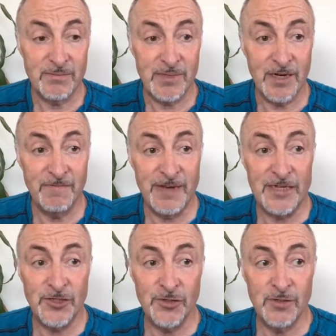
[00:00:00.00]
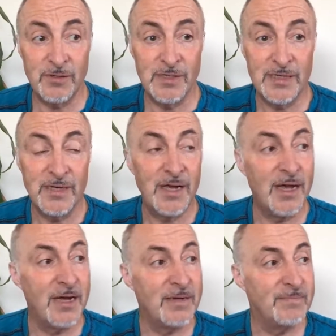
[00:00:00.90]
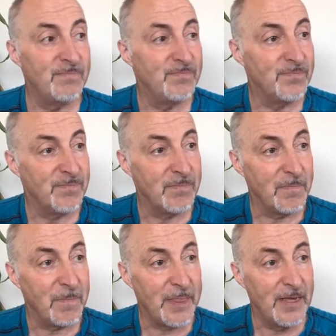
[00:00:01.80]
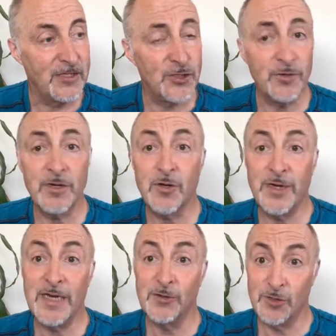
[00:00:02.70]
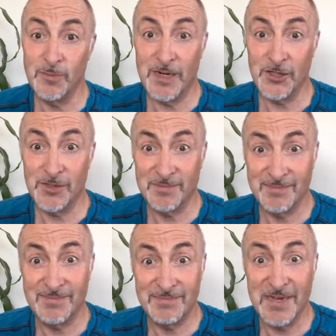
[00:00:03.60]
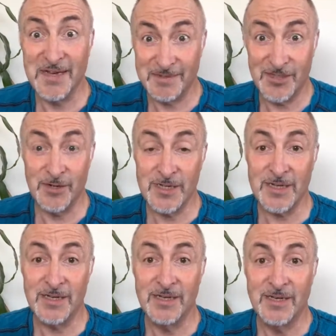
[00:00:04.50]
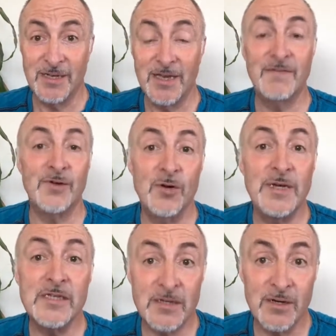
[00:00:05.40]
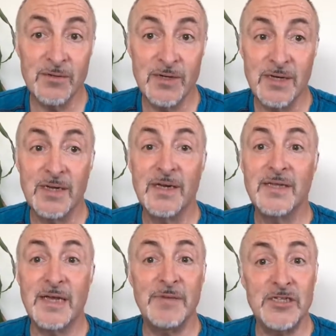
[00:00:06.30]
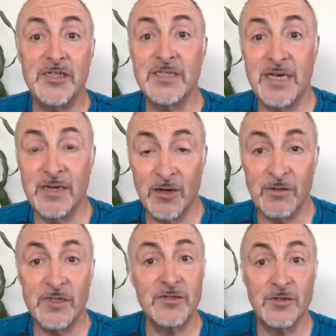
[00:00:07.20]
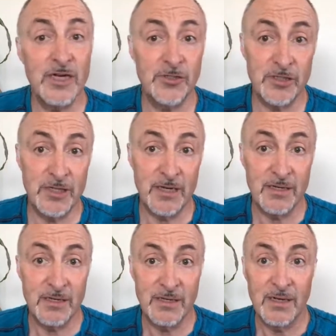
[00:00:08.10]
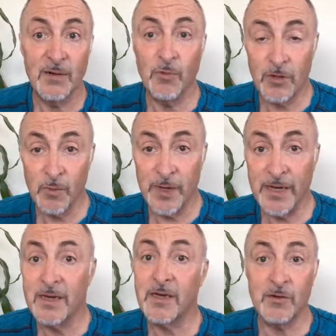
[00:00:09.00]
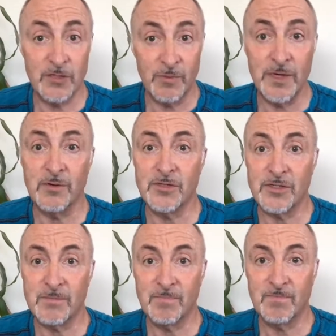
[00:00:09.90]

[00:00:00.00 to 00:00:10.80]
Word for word: And in fact, you're um, stroking your ego too much. Yeah, seriously. If no means no, that means she said no because she's not interested. Walk away, go somewhere else.